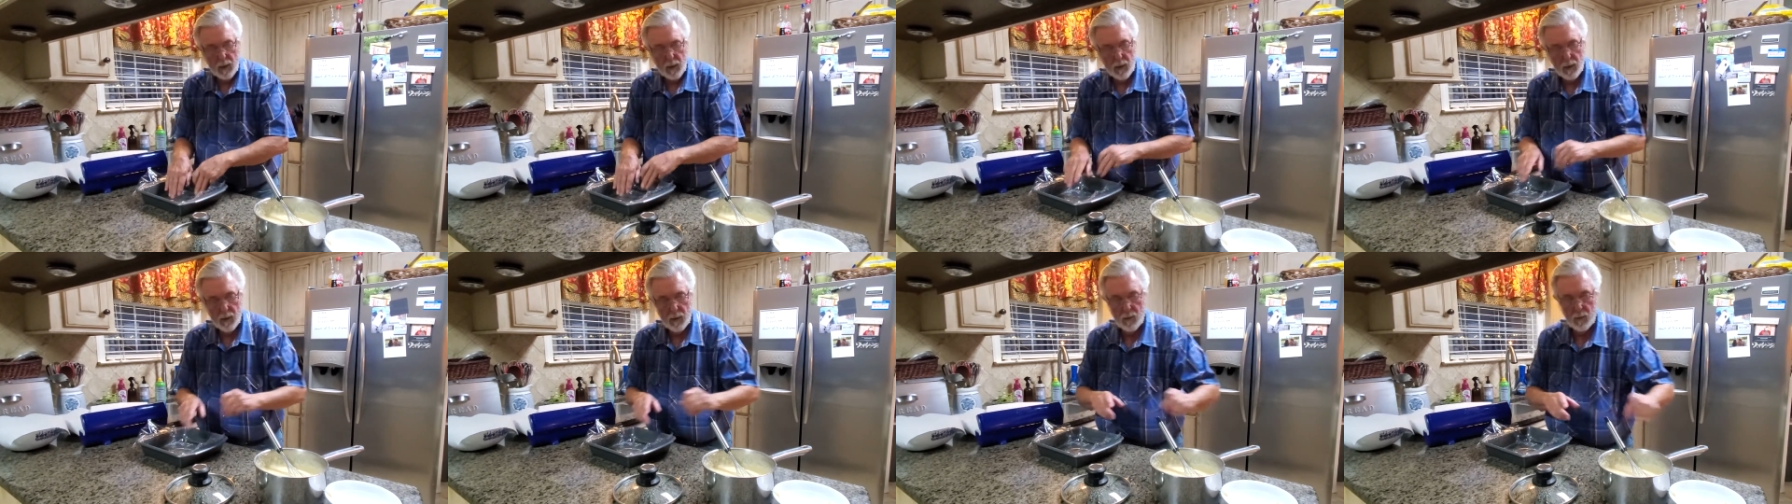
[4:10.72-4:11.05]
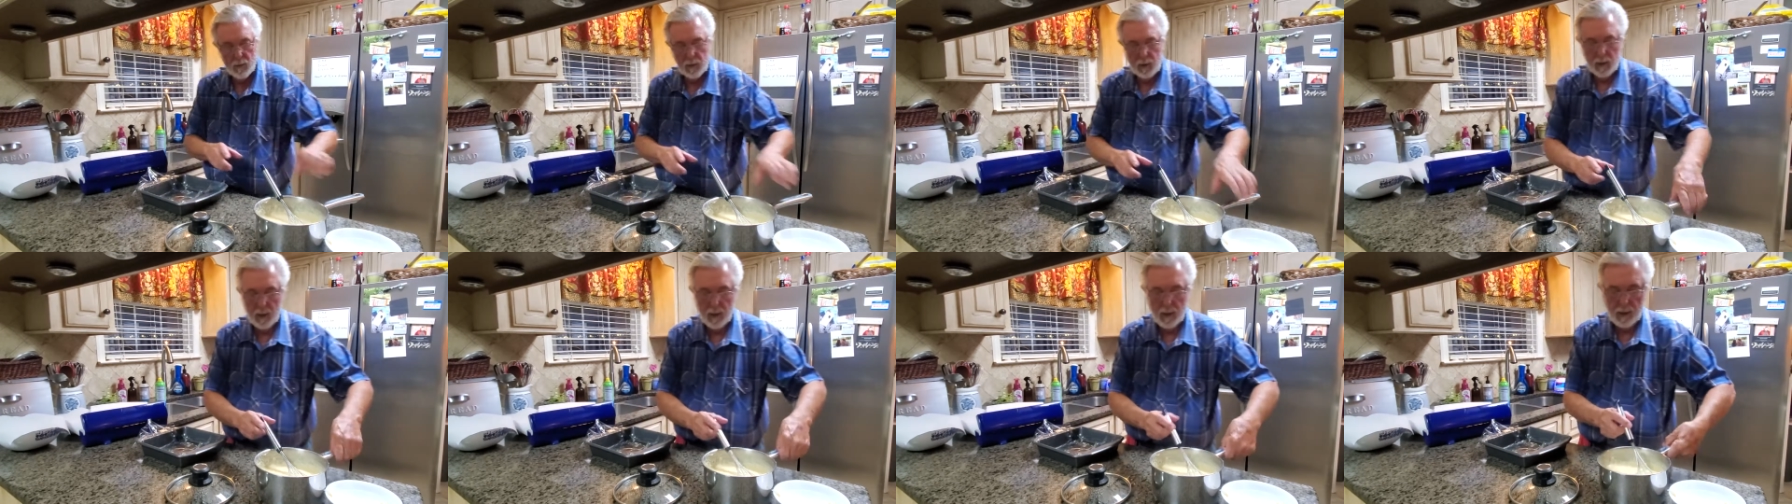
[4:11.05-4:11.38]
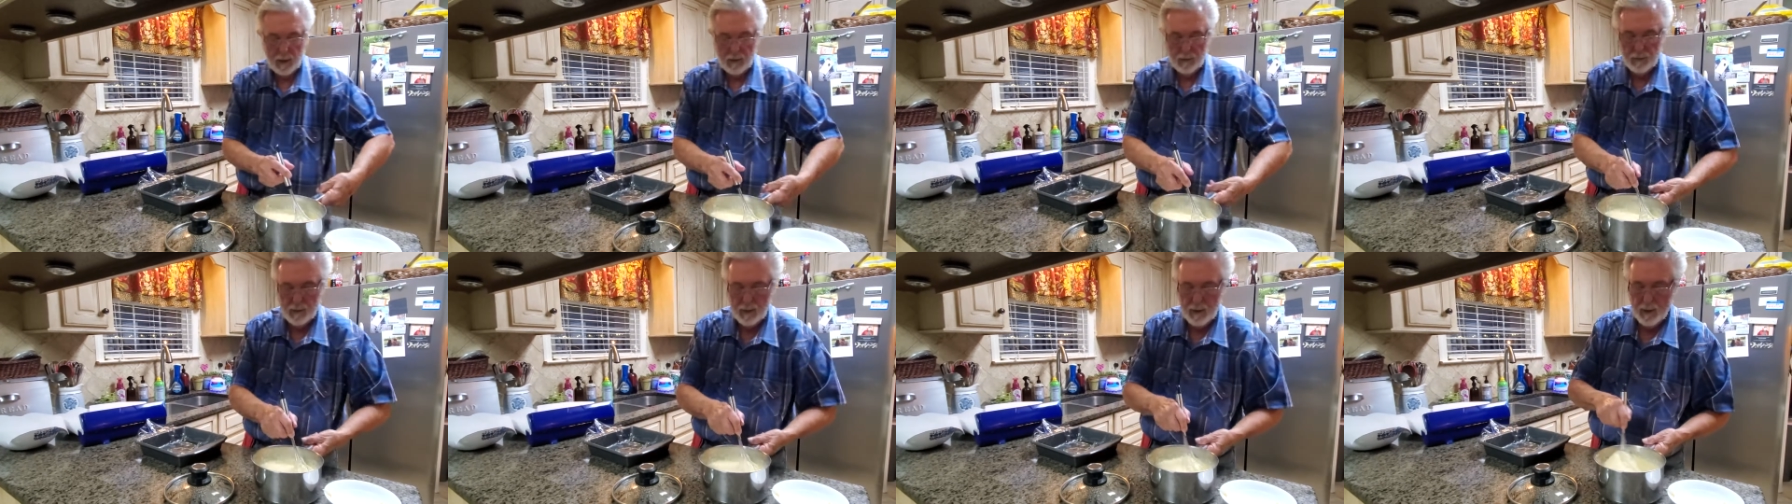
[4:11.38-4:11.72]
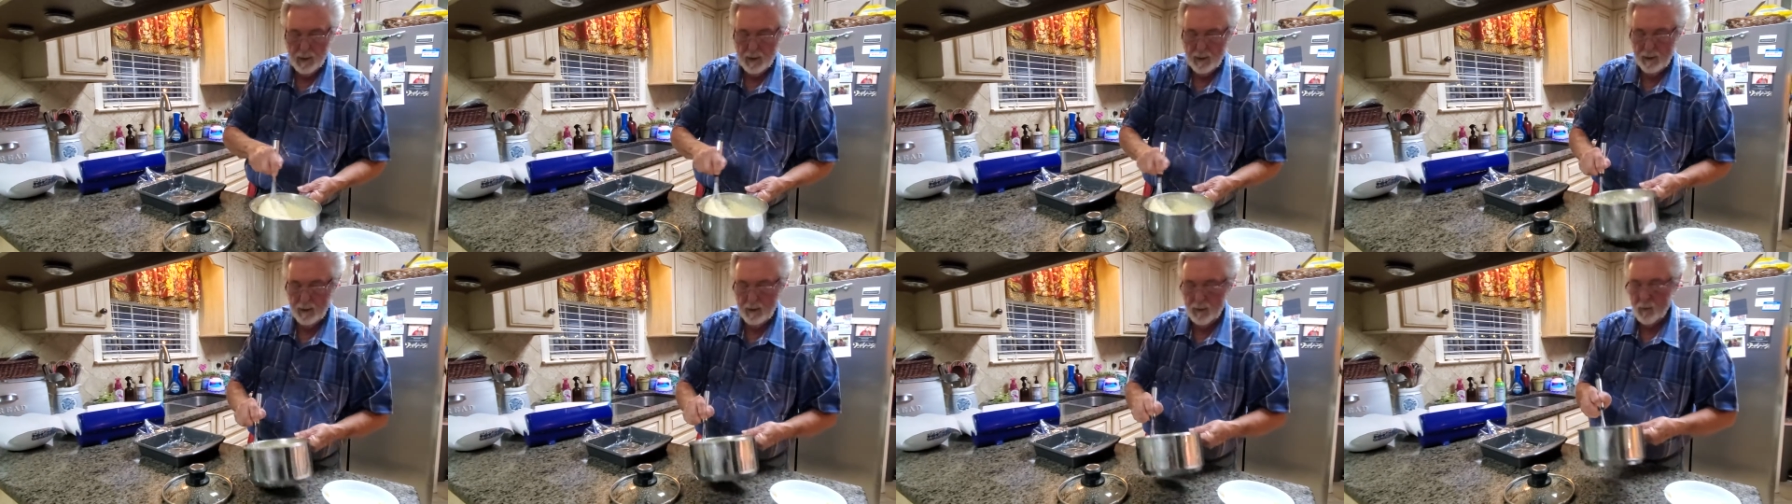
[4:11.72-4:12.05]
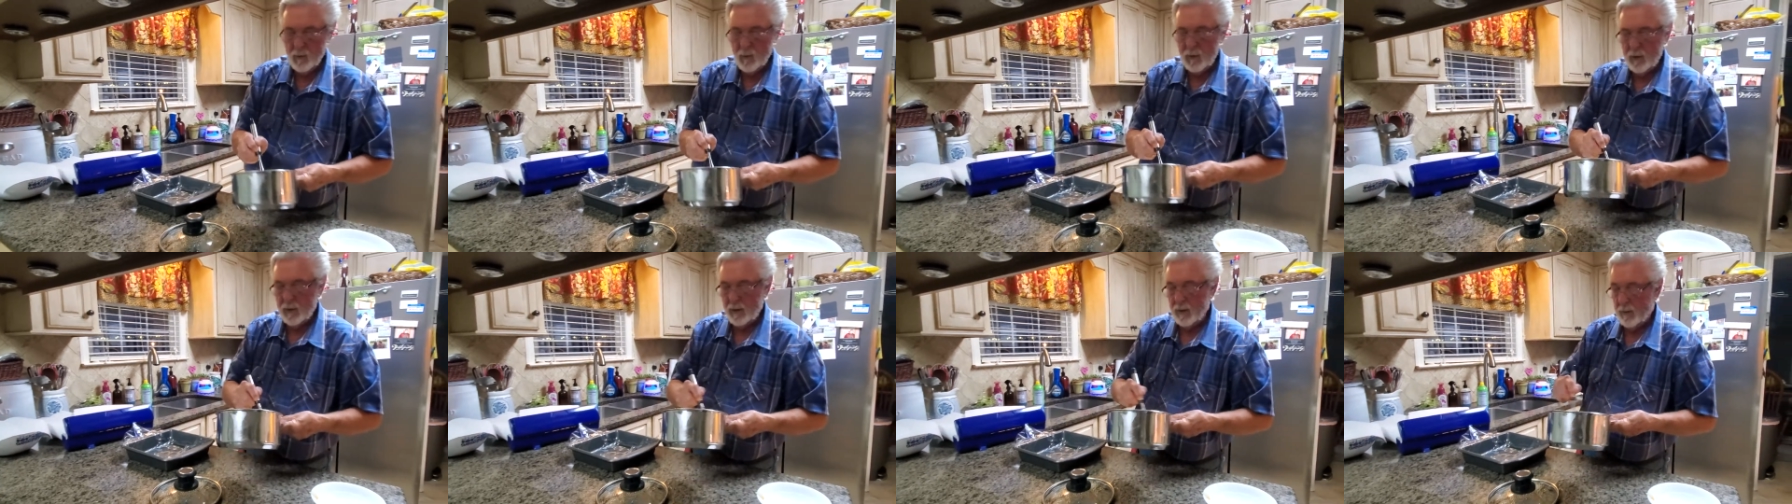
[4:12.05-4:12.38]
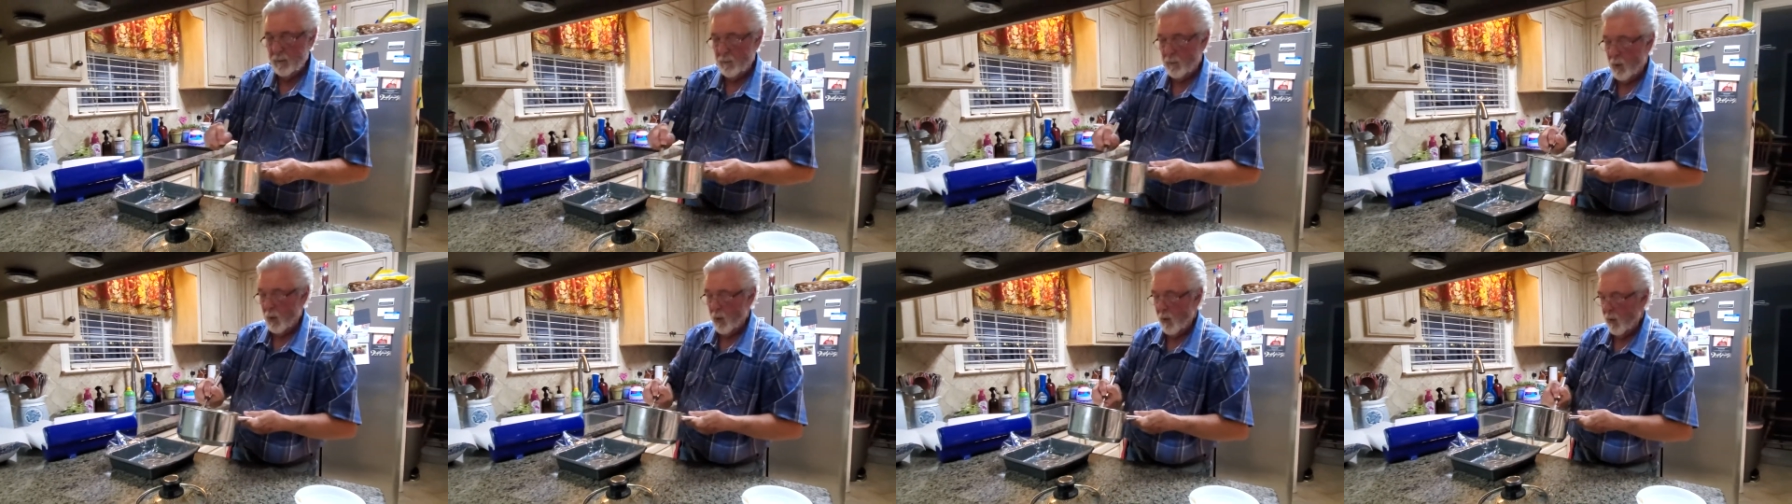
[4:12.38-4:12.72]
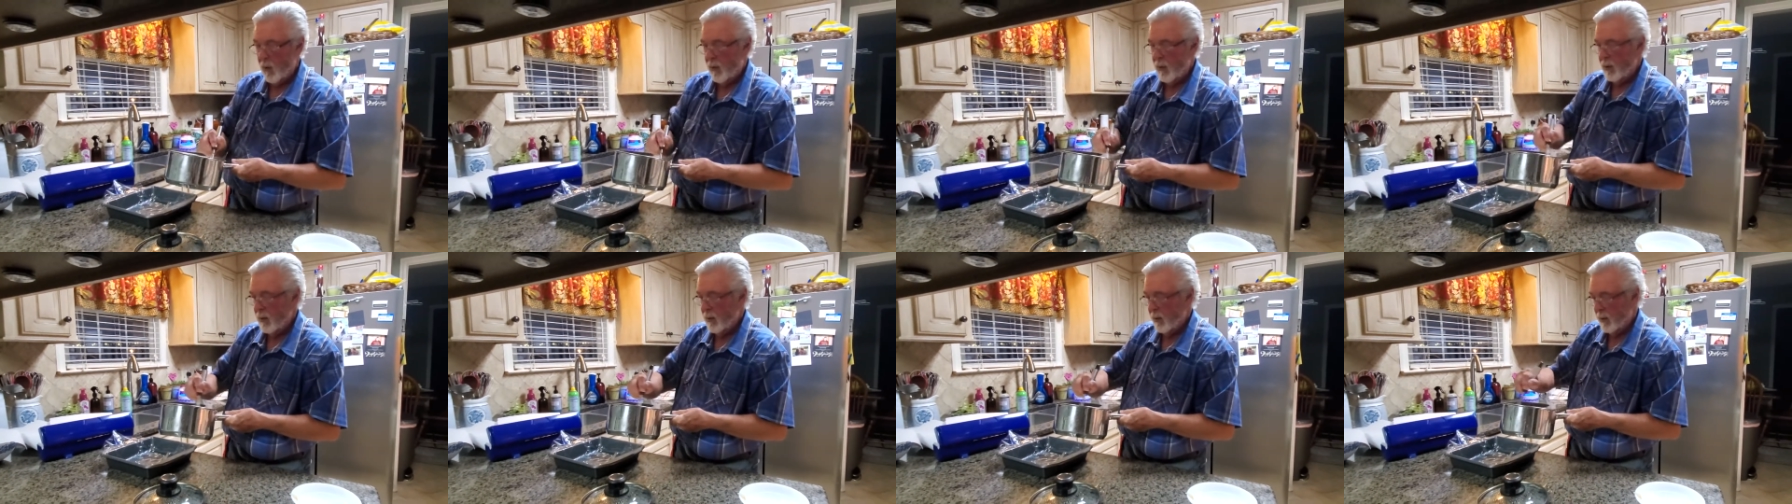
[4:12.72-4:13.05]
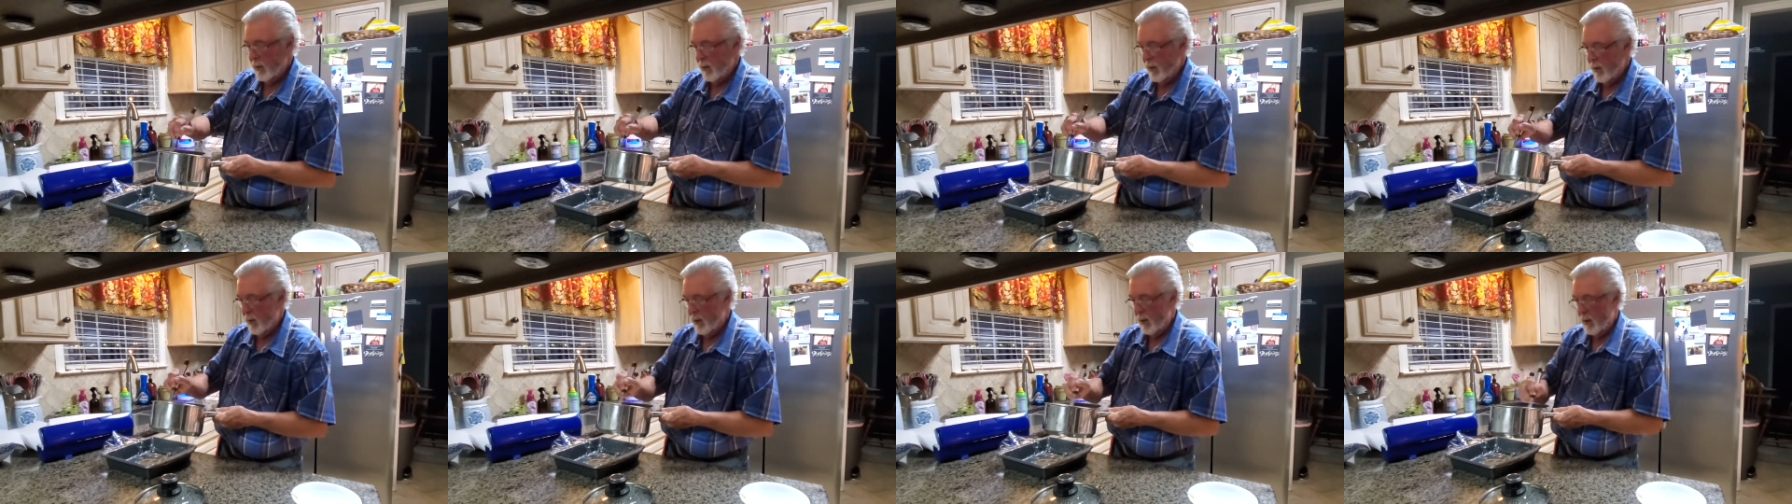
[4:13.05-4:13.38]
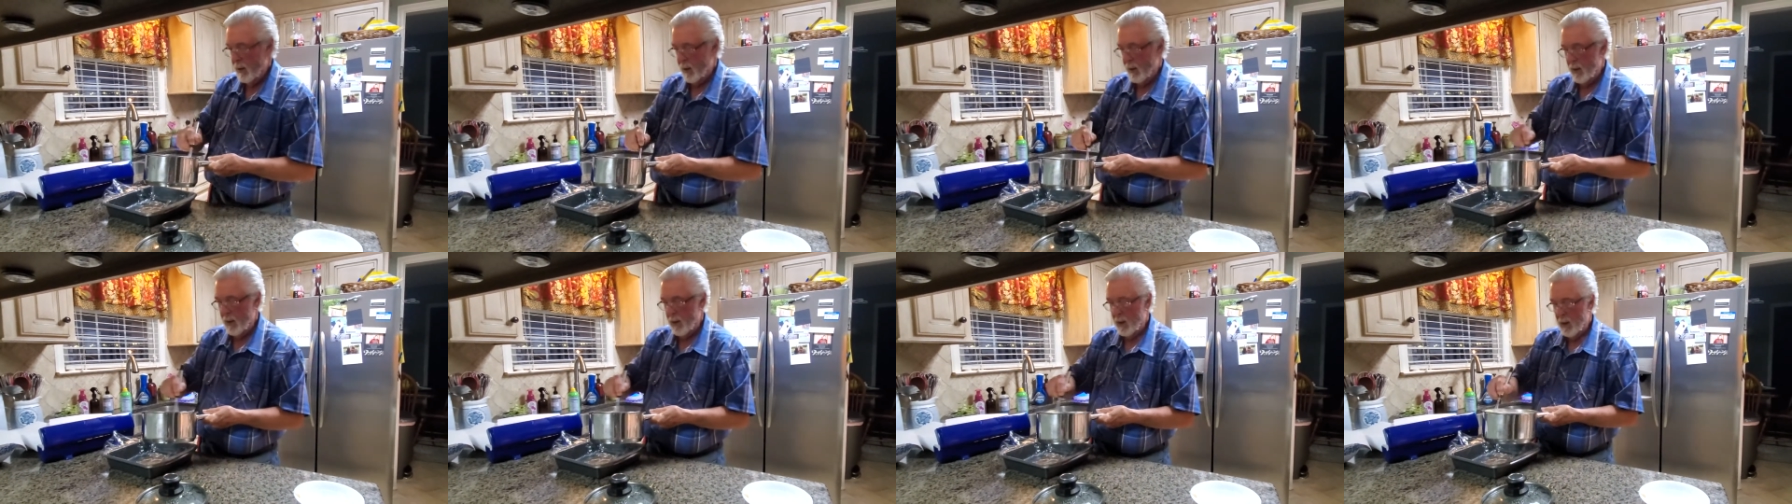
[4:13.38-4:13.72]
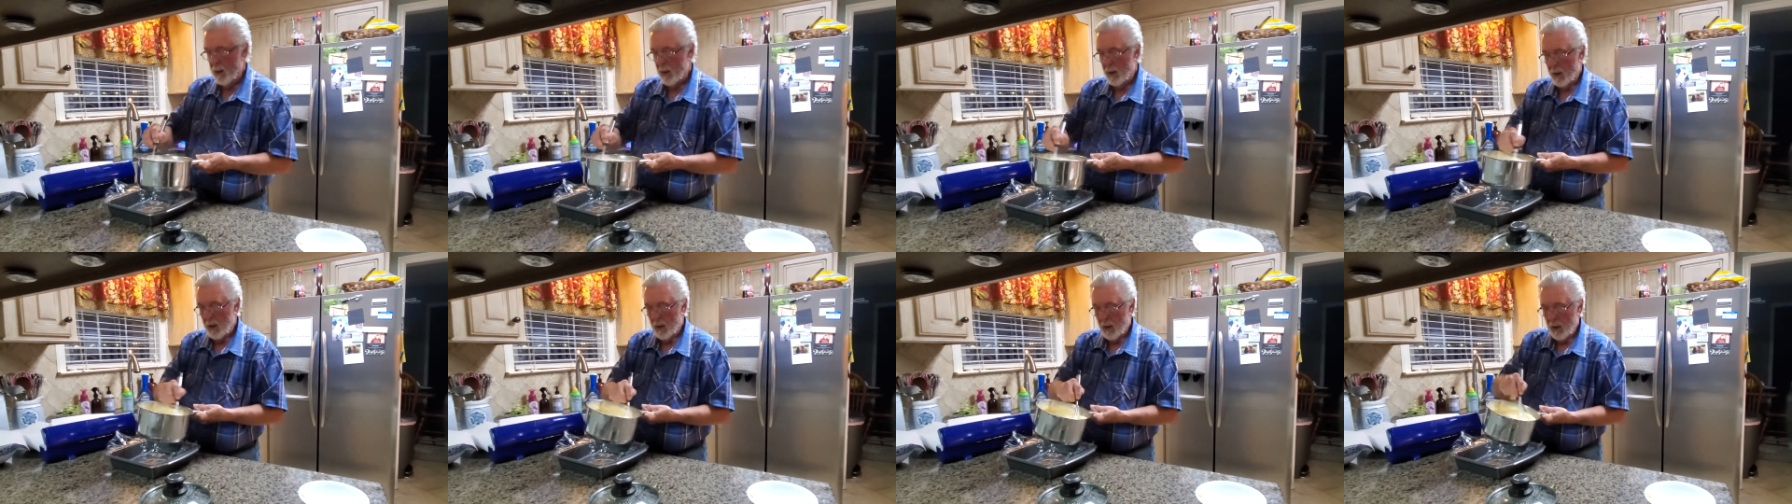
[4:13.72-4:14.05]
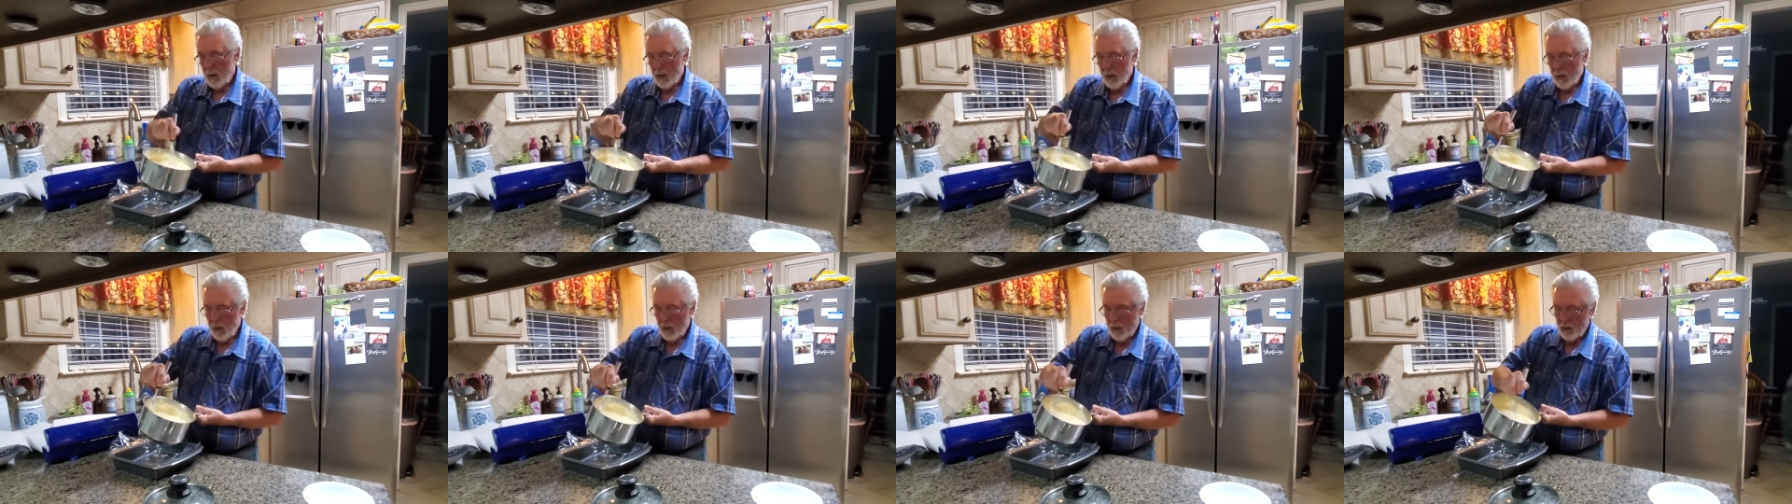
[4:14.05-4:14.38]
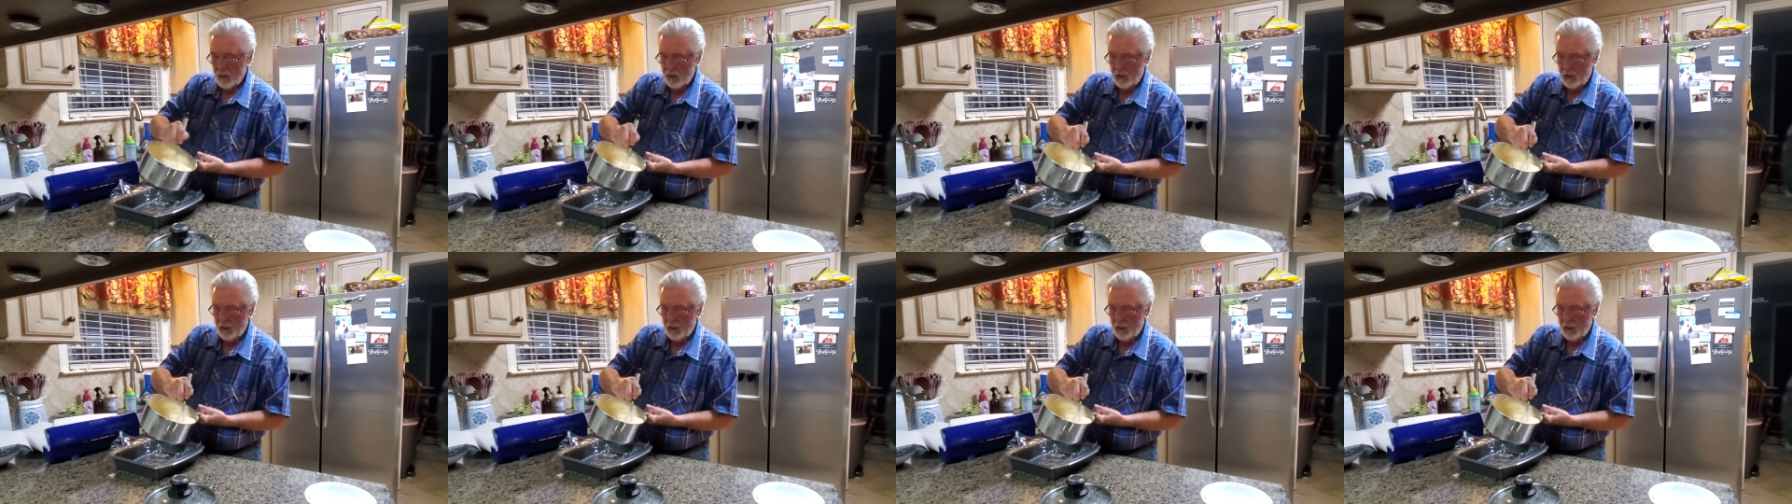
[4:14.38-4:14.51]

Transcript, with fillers: Okay, now then we pour our